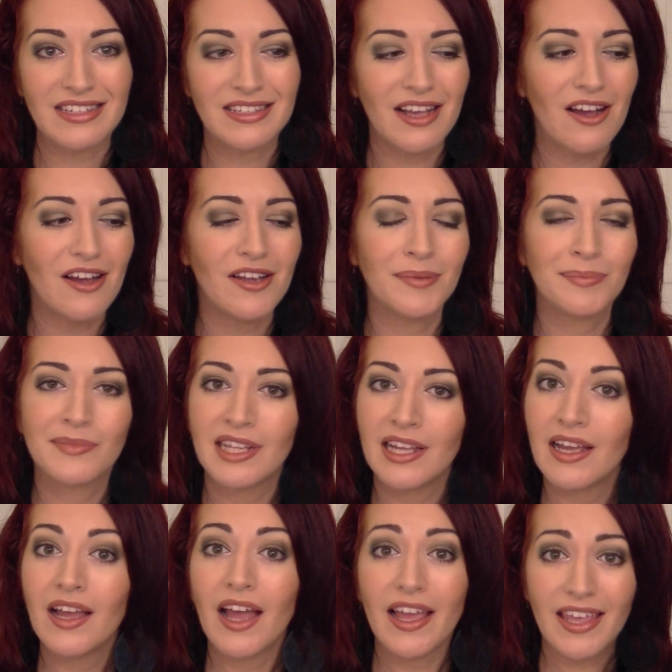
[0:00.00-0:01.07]
So
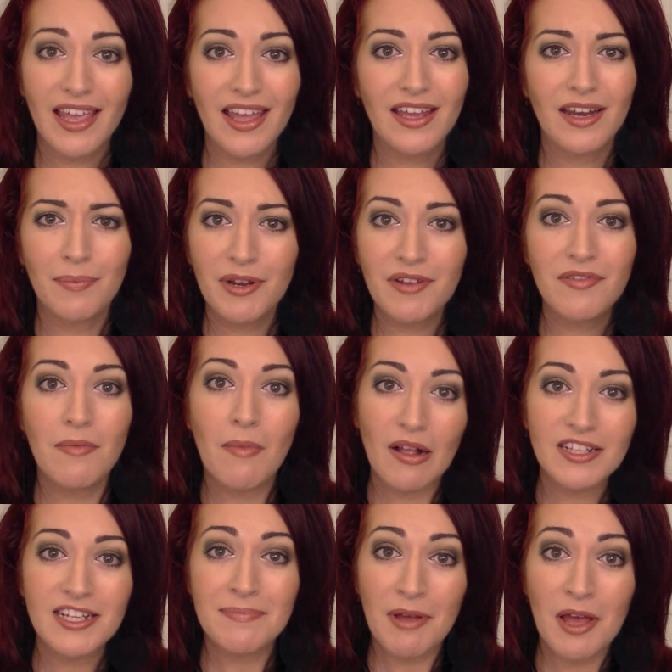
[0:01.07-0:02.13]
again, a bit of a
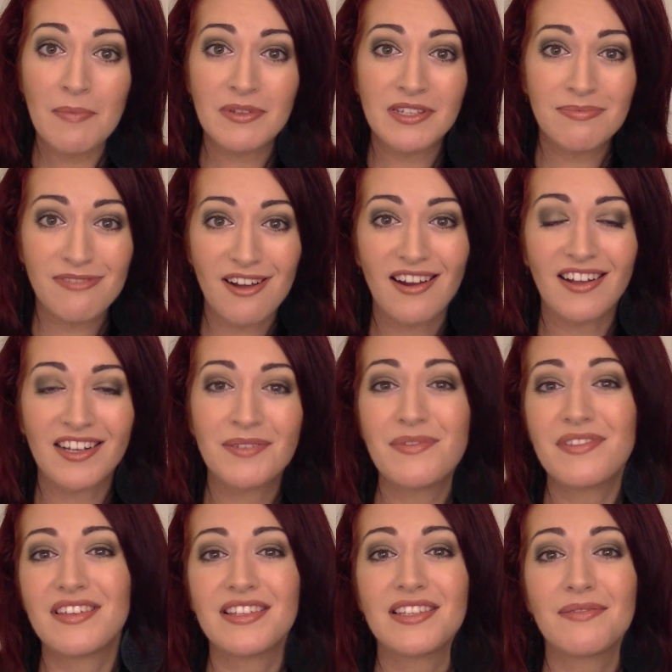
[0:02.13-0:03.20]
multi-purpose product
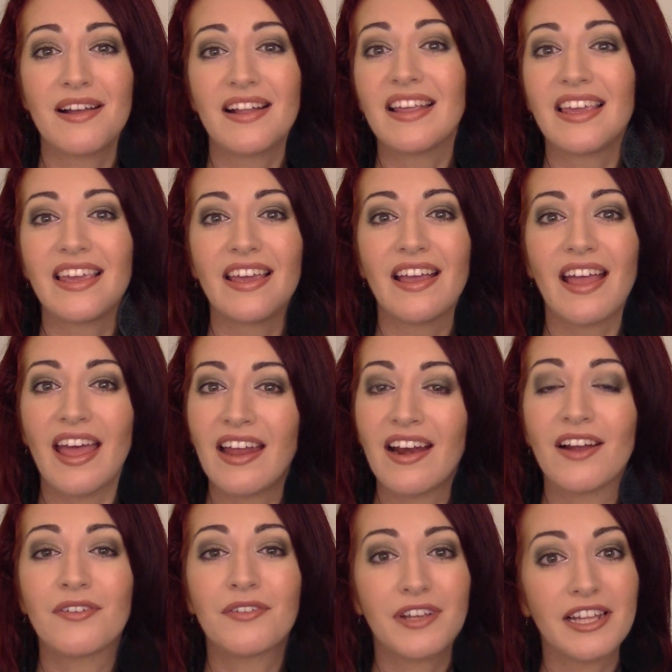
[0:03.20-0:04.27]
with this one here, and
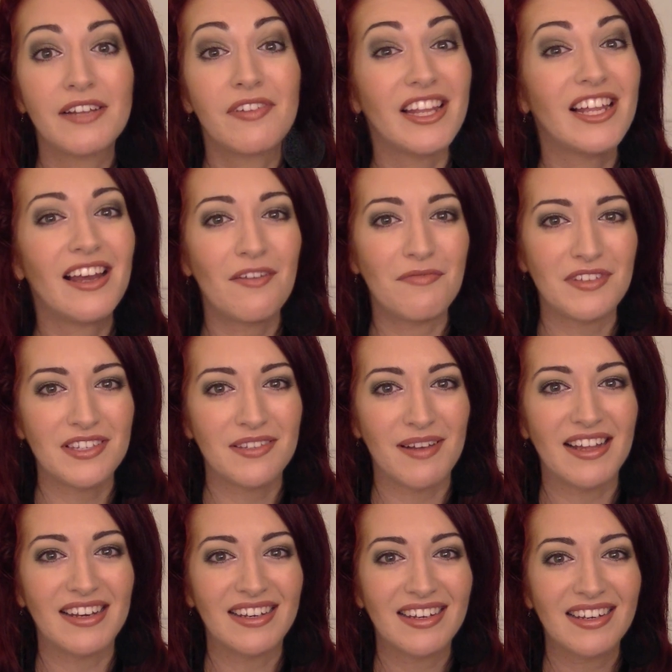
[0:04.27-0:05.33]
I really, really love this
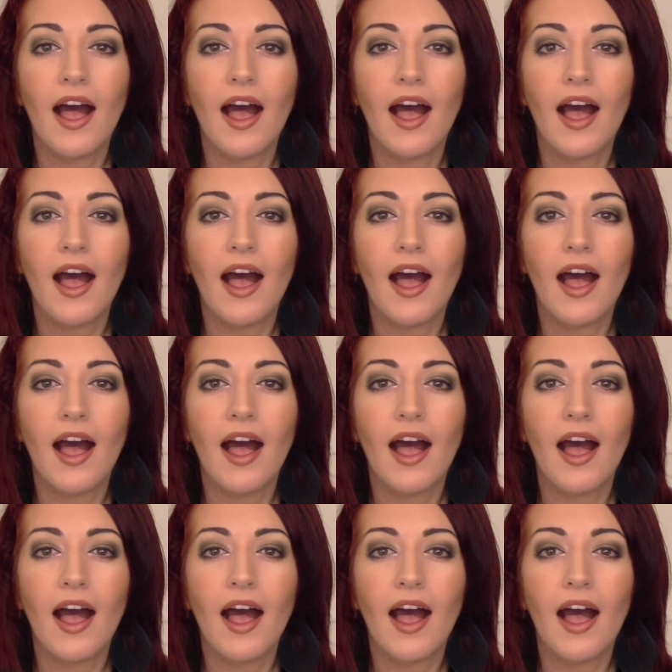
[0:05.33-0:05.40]
one.